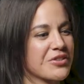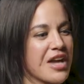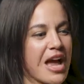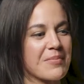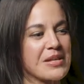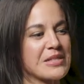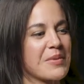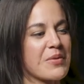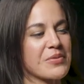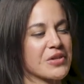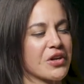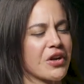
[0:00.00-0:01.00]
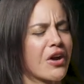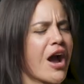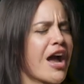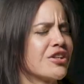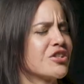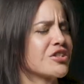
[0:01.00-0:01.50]
time I spent with her,
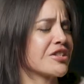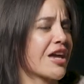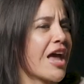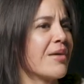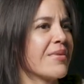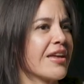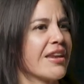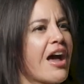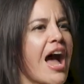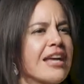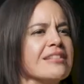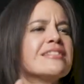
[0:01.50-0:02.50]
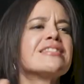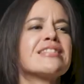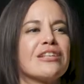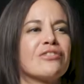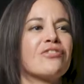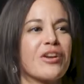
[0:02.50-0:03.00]
I just am in a heightened
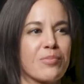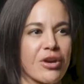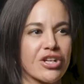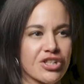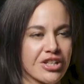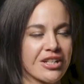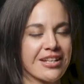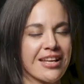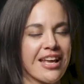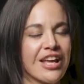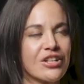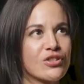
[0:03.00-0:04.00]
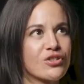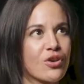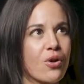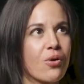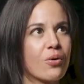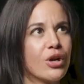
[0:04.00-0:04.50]
state of vibration.
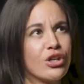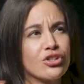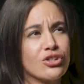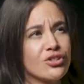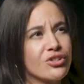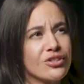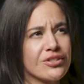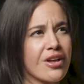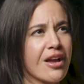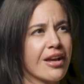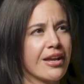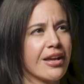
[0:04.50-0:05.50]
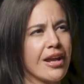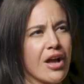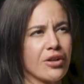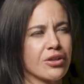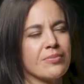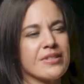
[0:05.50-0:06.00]
So she's just not an
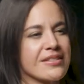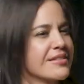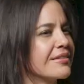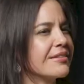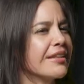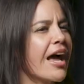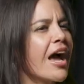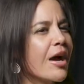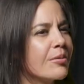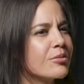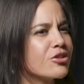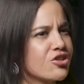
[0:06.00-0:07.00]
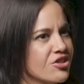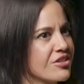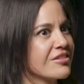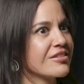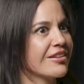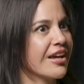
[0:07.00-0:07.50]
alchemist in a lab.
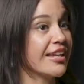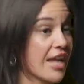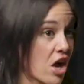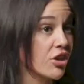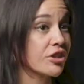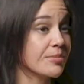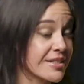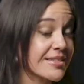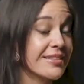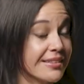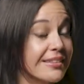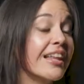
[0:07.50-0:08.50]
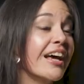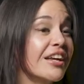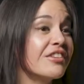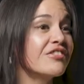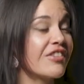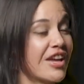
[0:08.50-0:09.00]
She's an alchemist in
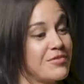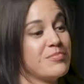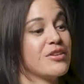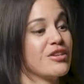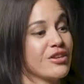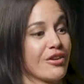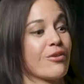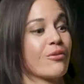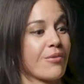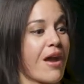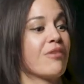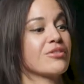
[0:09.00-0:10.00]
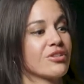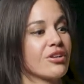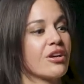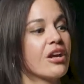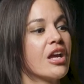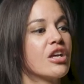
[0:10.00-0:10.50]
life, and being around
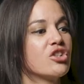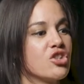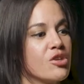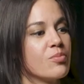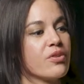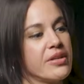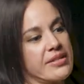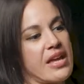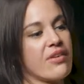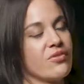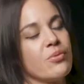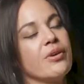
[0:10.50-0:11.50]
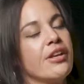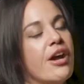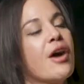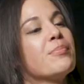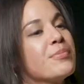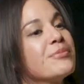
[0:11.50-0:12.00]
her, she brings everyone
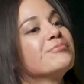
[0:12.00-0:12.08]
up.